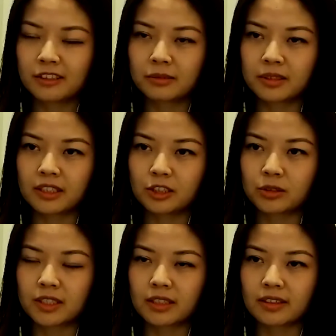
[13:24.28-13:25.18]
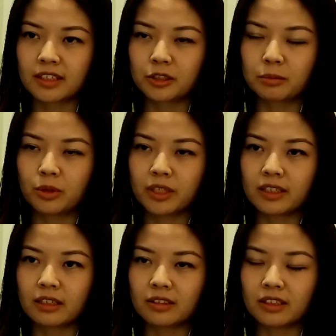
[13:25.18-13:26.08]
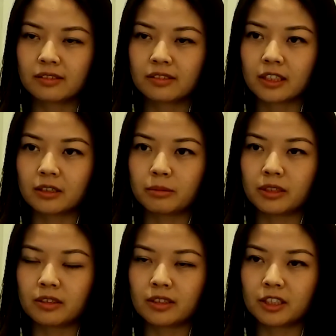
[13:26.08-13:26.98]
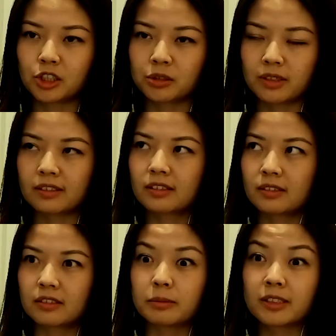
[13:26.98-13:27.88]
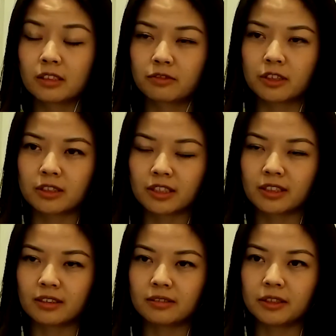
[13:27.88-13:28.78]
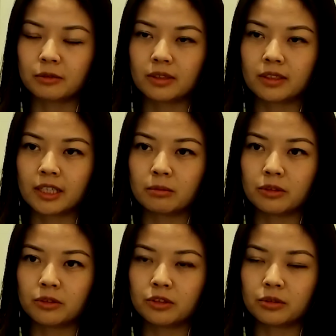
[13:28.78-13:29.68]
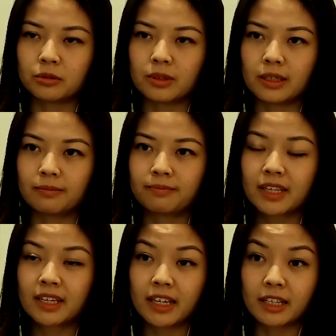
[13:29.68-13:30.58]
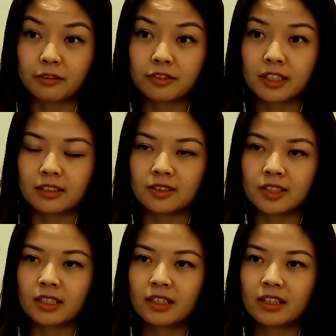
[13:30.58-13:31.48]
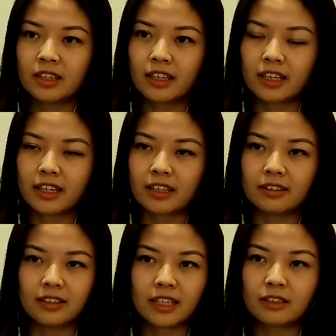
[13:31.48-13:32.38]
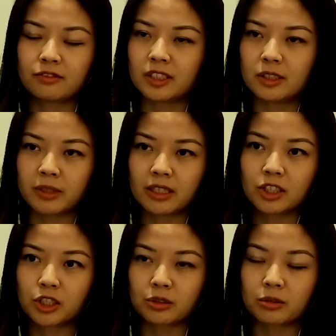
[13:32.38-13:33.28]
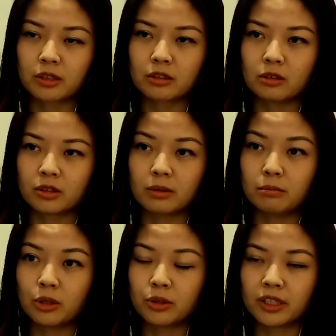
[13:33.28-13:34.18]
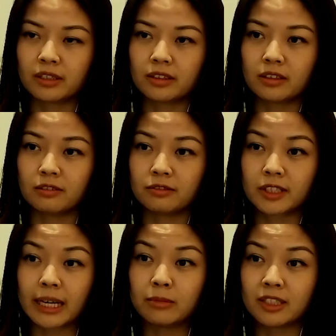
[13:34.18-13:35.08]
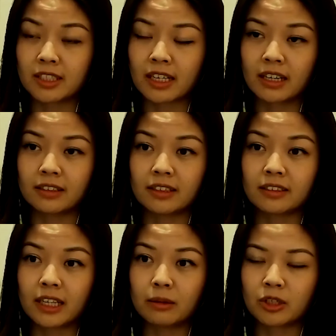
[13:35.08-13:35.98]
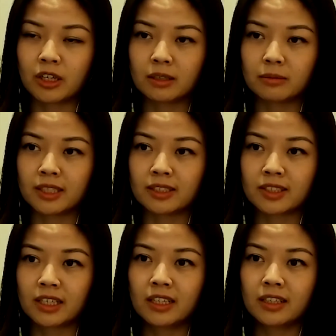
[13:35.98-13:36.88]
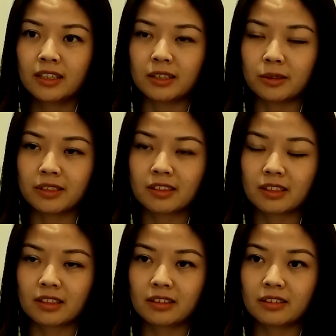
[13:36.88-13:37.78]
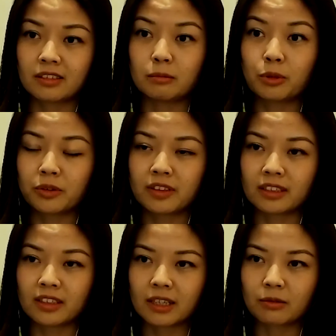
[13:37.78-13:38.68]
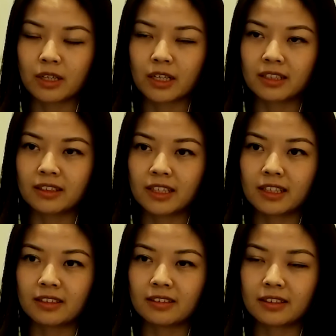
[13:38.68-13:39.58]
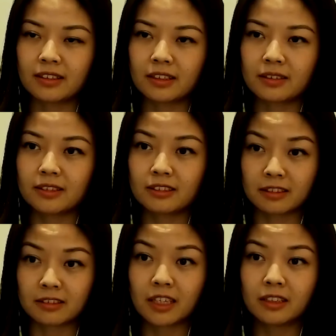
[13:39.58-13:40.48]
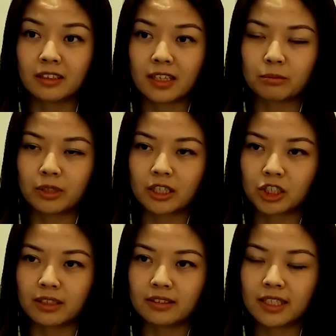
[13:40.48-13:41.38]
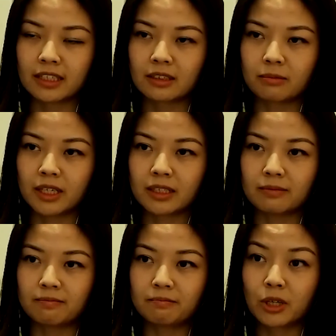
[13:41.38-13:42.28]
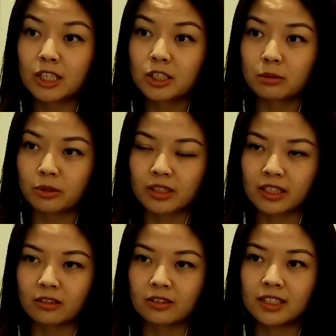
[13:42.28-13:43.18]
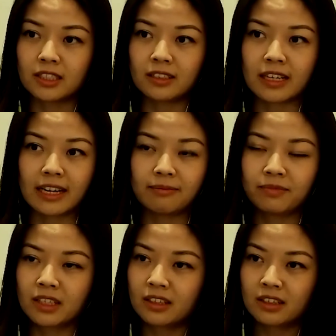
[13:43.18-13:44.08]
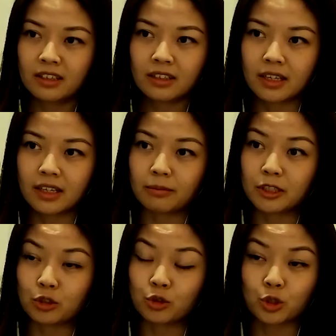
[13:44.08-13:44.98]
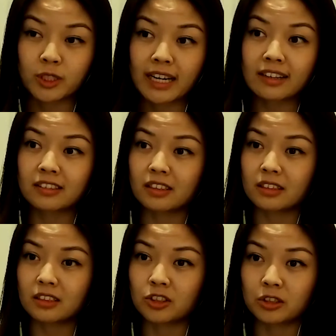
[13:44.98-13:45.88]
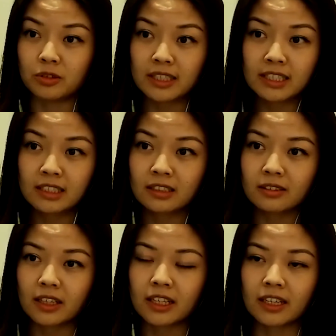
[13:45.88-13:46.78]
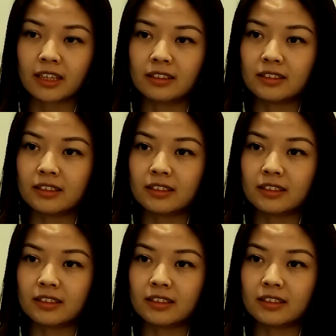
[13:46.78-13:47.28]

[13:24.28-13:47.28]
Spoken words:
really interesting that you pointed out a scalability issue that's specifically, you know, relatable to NFTs, and NFTs being such a critical component of game design and game economies. You know, it's an important thing to get right, and I think it's exciting that blockchain tech can make it possible to guarantee that a user's asset is unique, and